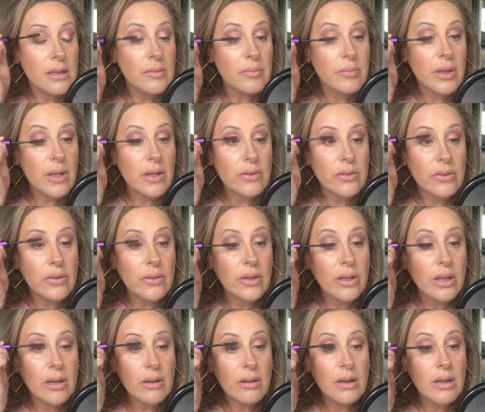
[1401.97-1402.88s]

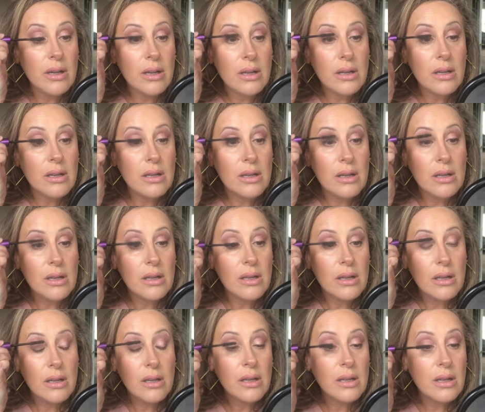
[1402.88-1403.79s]
mascara.
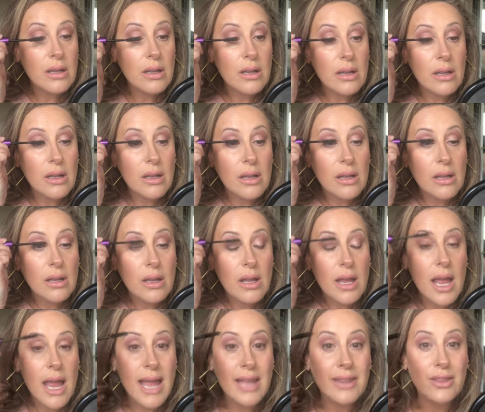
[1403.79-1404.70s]

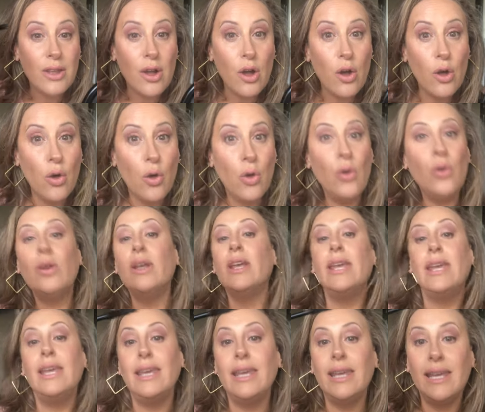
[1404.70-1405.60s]
And the whole
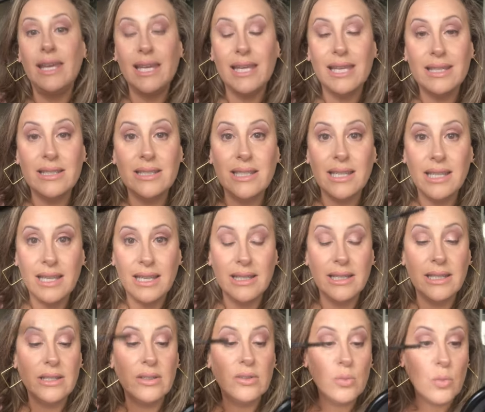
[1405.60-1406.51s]
key is
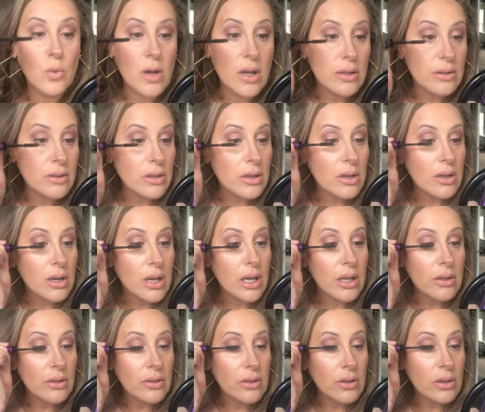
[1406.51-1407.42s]
in this wand,
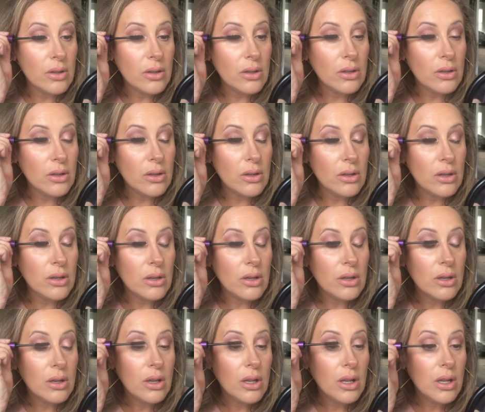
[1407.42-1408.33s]
okay? So
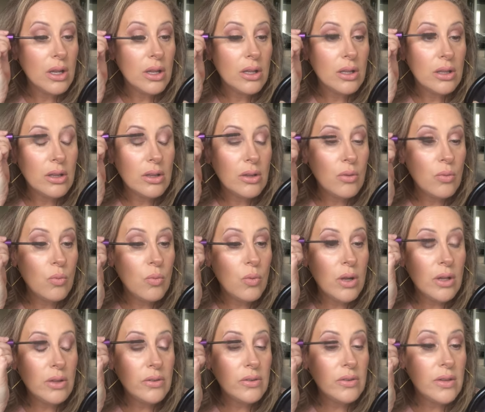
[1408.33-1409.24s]

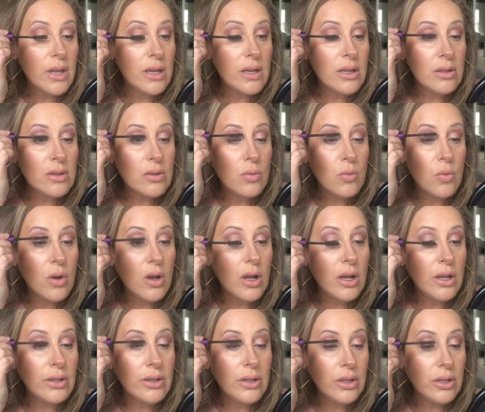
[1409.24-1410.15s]
one side of the
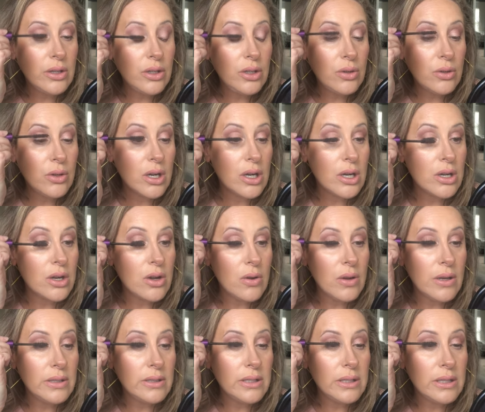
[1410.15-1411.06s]
wand, you are
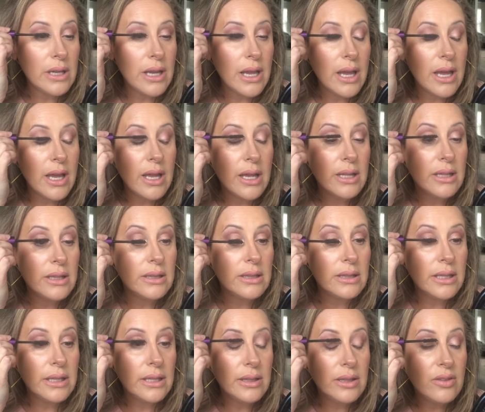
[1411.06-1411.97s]
going to get
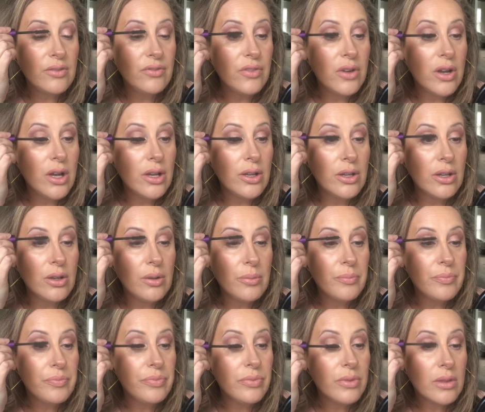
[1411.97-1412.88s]
length and
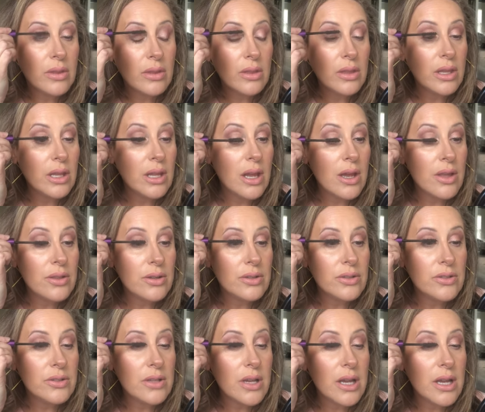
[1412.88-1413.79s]
volume. The other
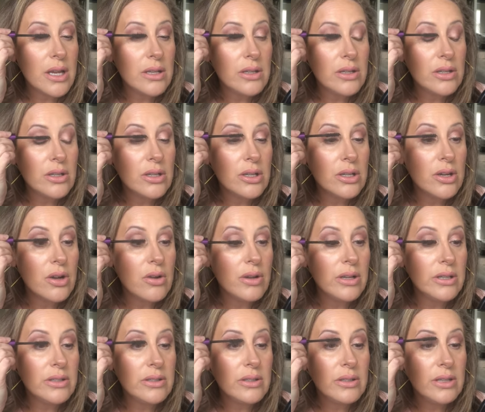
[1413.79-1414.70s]
side, you're
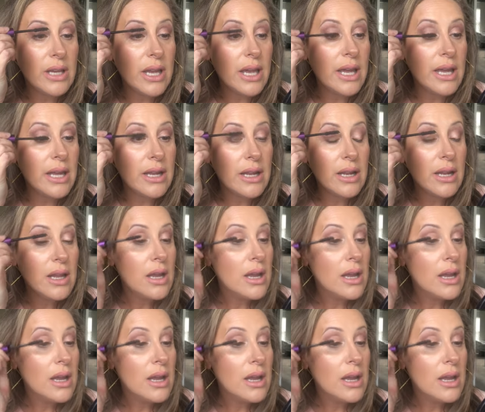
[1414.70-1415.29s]
going to get